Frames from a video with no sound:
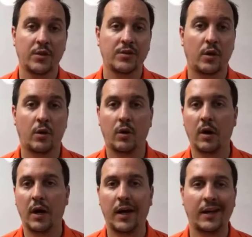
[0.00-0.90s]

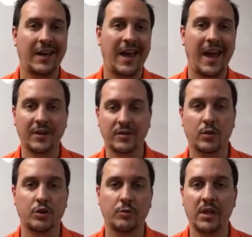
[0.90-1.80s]
So I get asked
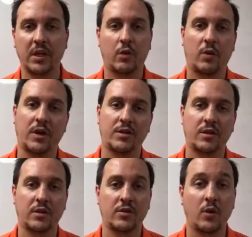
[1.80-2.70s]
social media
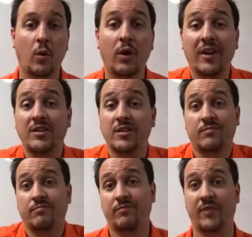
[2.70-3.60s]
questions, or I
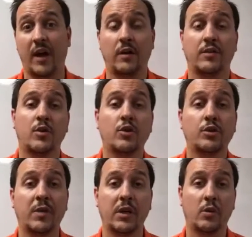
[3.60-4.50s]
just find a
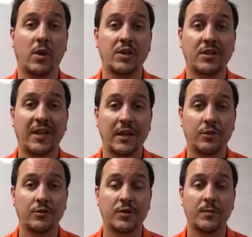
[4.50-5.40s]
social media question that
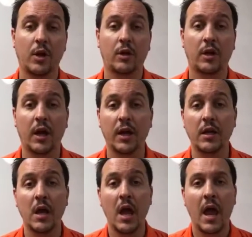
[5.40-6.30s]
interests me
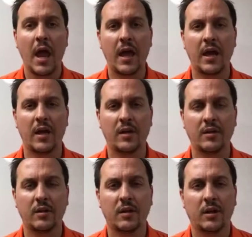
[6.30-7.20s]
online,
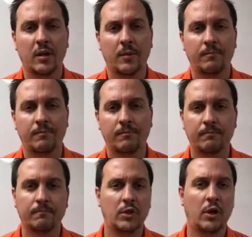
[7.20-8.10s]
and
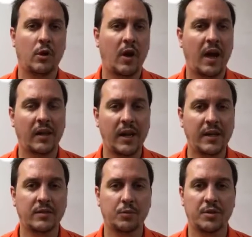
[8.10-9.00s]
I
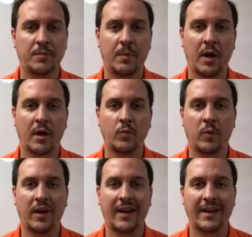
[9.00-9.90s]
like to respond
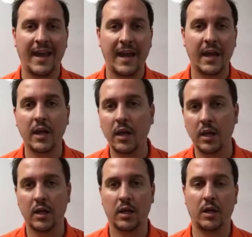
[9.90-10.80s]
when I can
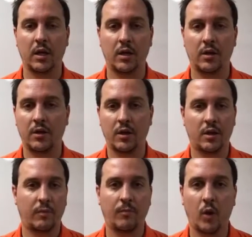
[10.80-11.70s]
in
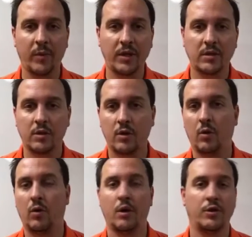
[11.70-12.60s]
the moment,
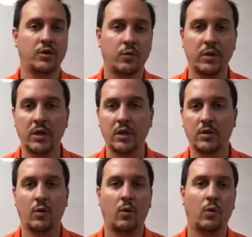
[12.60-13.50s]
on the
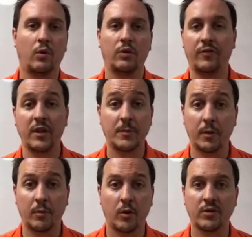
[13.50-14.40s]
tweet or the
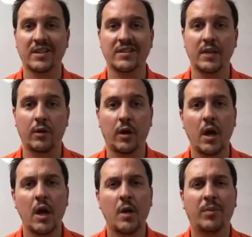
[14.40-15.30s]
Facebook post, etc.
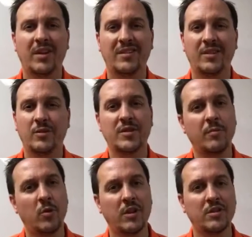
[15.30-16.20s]
But
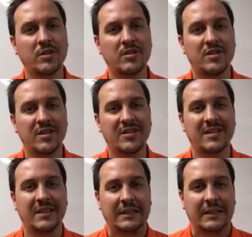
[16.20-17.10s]
some questions
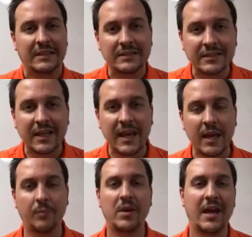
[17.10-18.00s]
just
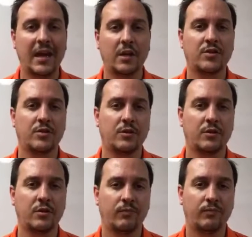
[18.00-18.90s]
can't be
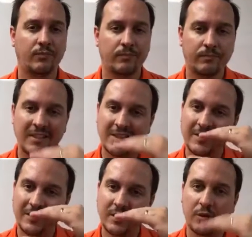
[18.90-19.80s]
answered
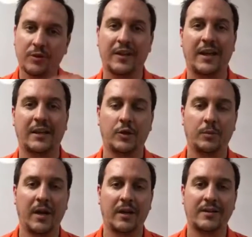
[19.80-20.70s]
in that little
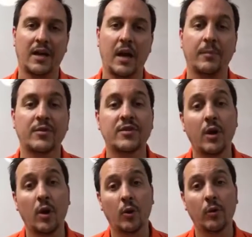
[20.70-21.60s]
amount of time.
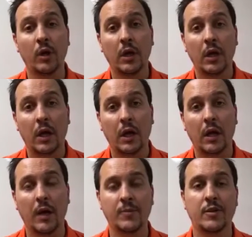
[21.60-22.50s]
So
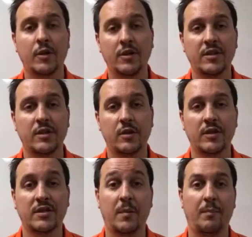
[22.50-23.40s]
I'm starting this
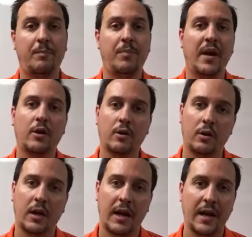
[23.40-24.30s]
series to
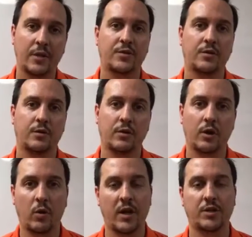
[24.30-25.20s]
better answer the
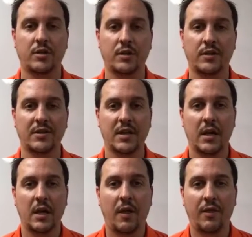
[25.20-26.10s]
questions
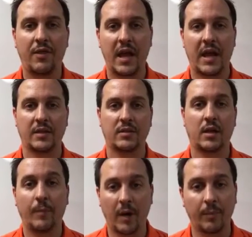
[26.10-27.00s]
that
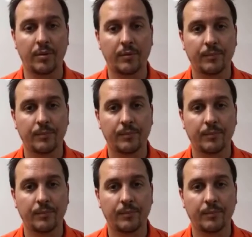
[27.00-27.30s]
come up.